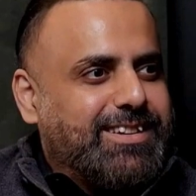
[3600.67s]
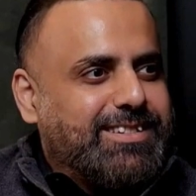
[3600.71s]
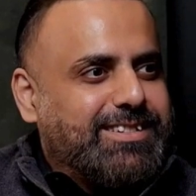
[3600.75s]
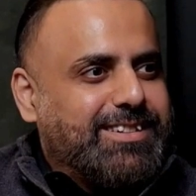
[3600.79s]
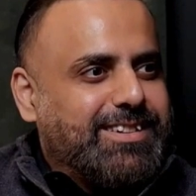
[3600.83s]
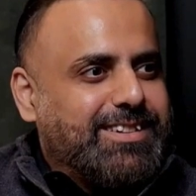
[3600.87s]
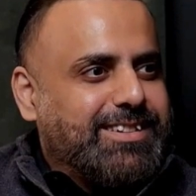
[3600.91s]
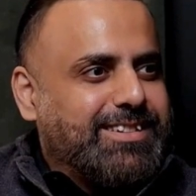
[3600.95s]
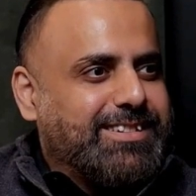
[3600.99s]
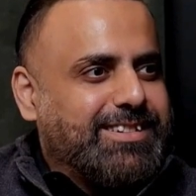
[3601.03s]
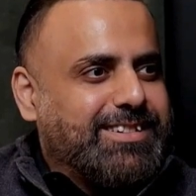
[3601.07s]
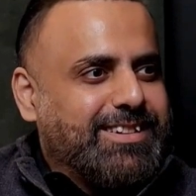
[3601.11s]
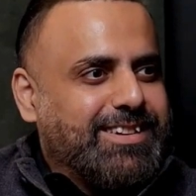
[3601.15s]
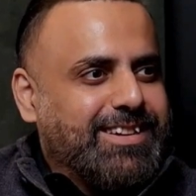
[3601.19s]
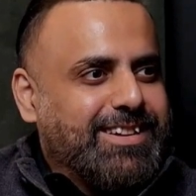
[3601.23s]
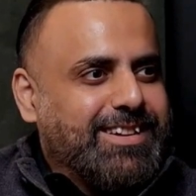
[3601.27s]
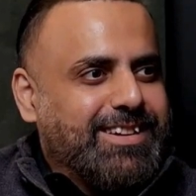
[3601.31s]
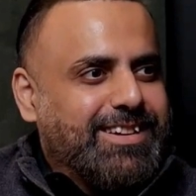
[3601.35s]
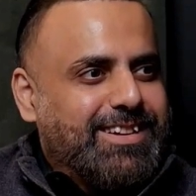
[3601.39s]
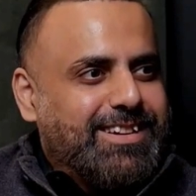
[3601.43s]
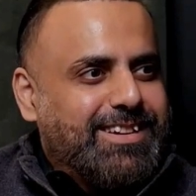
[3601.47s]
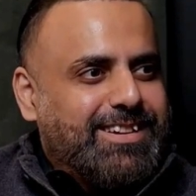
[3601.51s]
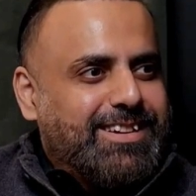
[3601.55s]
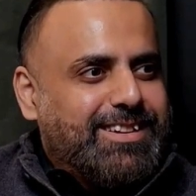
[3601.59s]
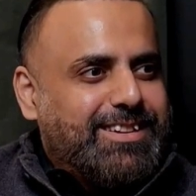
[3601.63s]
It's just
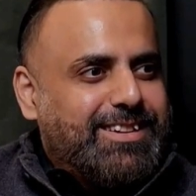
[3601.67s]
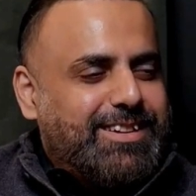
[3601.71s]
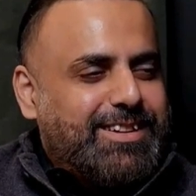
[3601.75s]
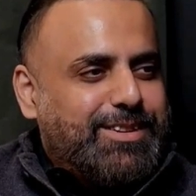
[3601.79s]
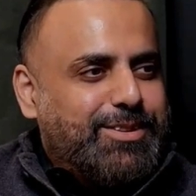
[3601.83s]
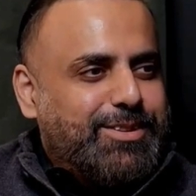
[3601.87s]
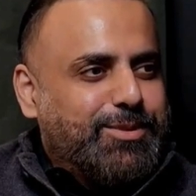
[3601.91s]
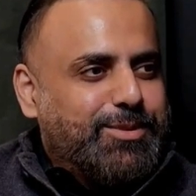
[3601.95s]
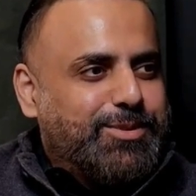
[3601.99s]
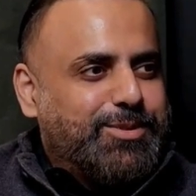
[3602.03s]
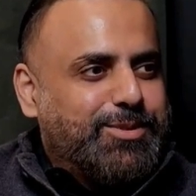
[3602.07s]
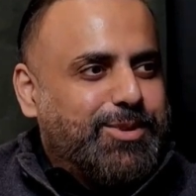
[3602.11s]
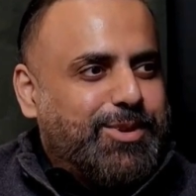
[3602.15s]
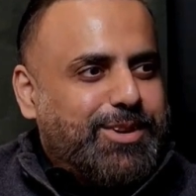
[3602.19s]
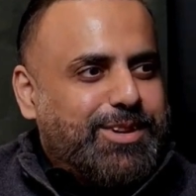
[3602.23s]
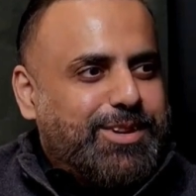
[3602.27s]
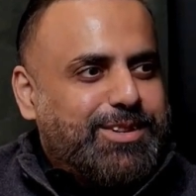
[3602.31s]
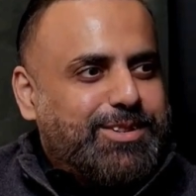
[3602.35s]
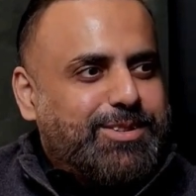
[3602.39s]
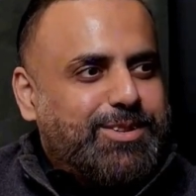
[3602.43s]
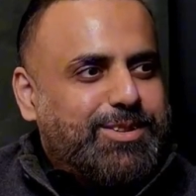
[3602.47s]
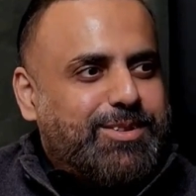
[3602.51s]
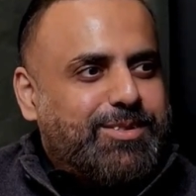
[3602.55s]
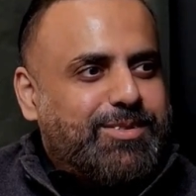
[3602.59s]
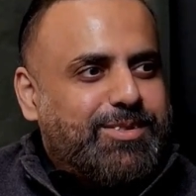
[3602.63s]
there's no
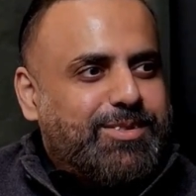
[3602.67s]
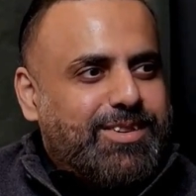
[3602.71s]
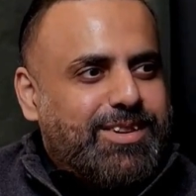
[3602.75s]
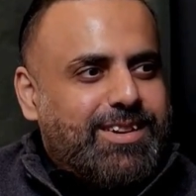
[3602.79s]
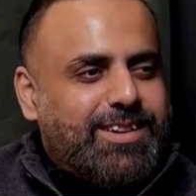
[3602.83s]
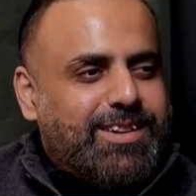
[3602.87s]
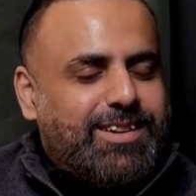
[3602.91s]
shortage of.